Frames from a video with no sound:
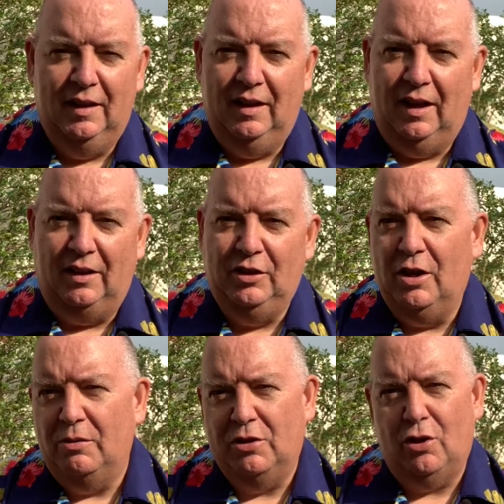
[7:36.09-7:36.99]
and
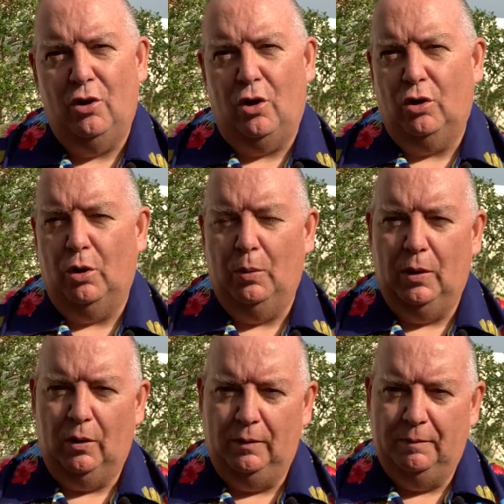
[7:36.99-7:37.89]
there's a lot going
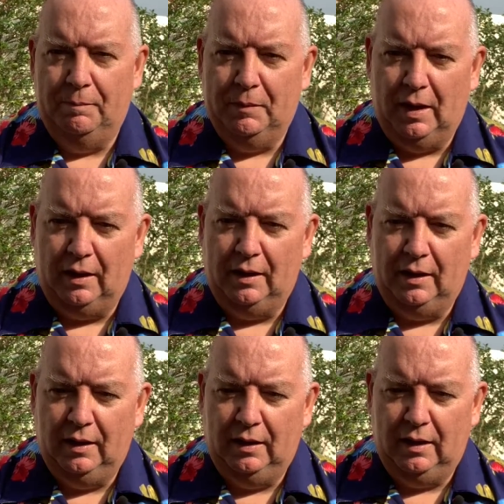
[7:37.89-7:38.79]
on. And
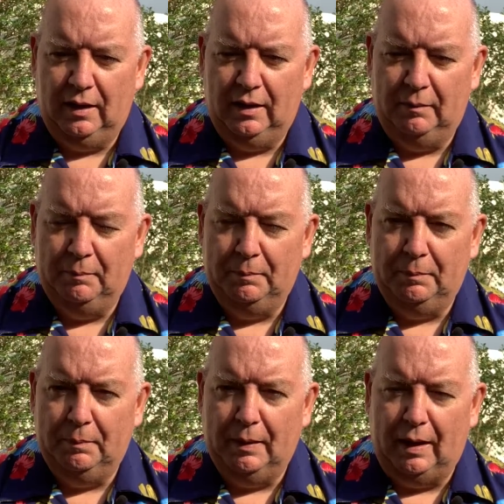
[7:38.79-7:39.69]

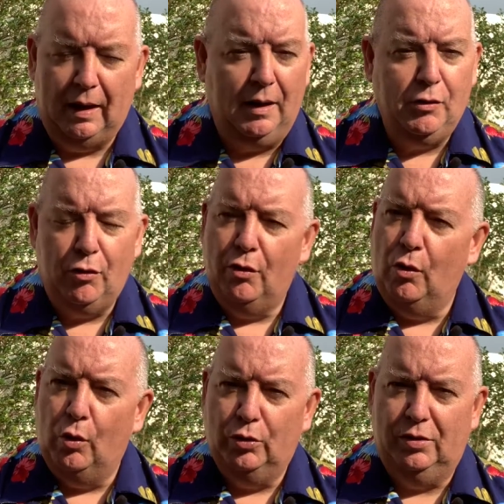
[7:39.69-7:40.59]
I had a
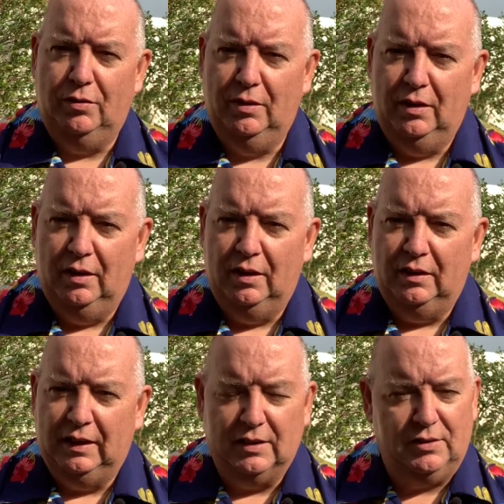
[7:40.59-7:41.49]
thought
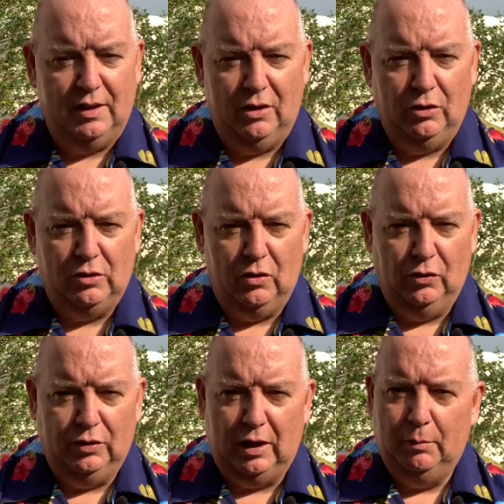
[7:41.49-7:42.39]
yesterday or the
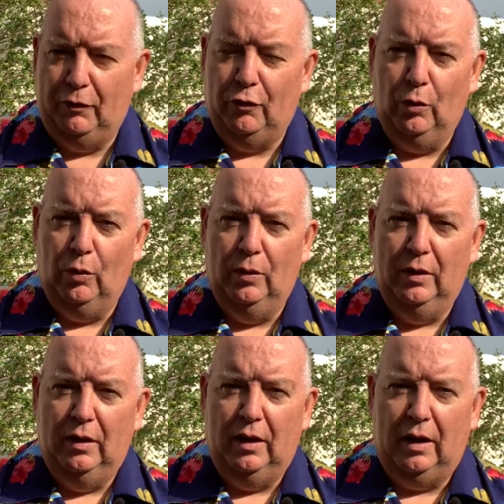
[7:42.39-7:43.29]
day before
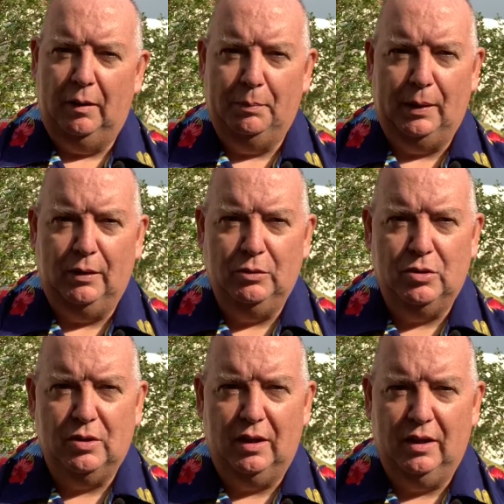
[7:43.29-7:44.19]

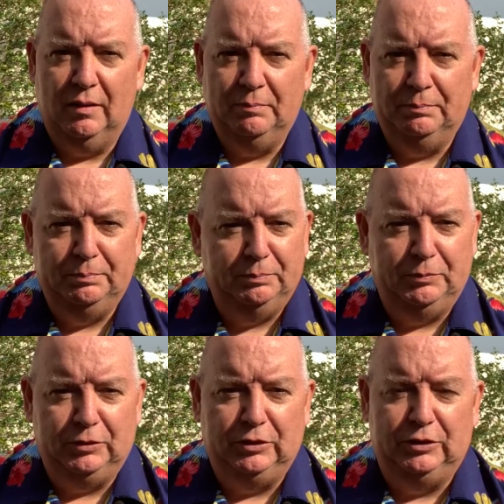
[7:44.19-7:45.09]
about
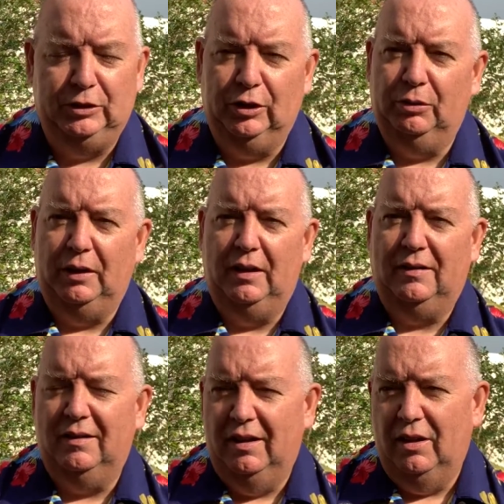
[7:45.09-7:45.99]

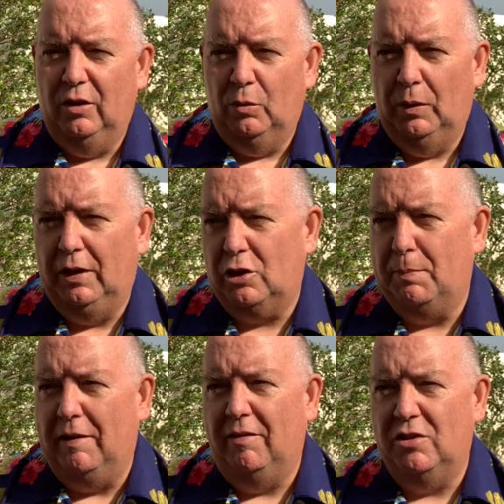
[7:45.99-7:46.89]
we'll
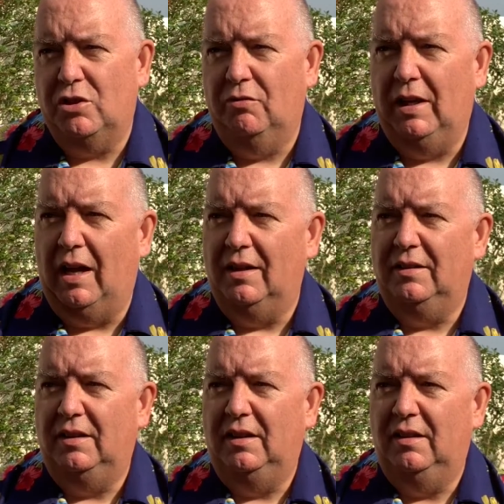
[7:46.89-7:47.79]
experience the
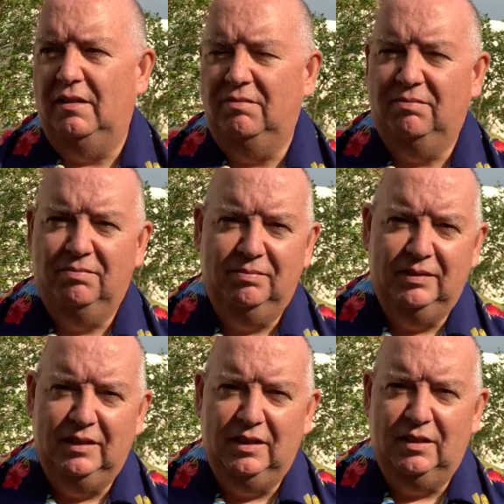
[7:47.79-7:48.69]
reality
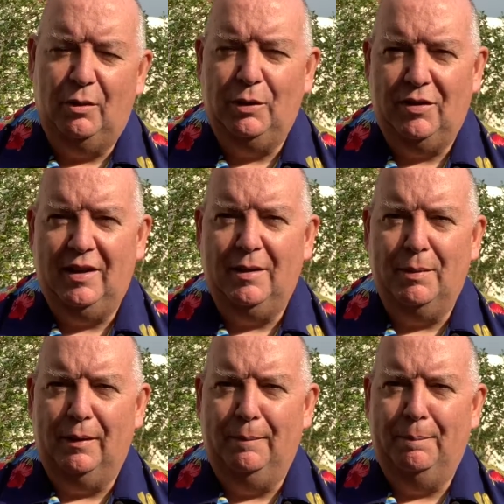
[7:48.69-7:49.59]
that we think
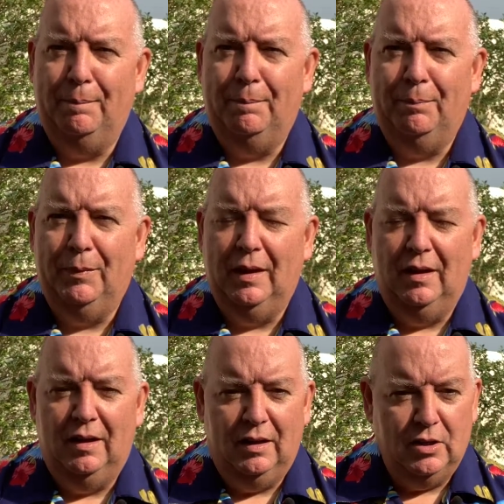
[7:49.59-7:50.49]
about.
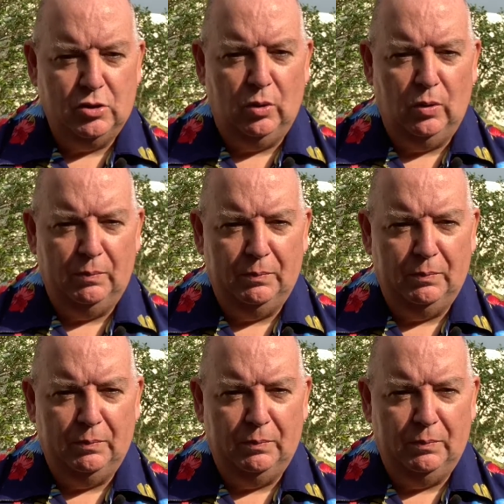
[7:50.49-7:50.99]
So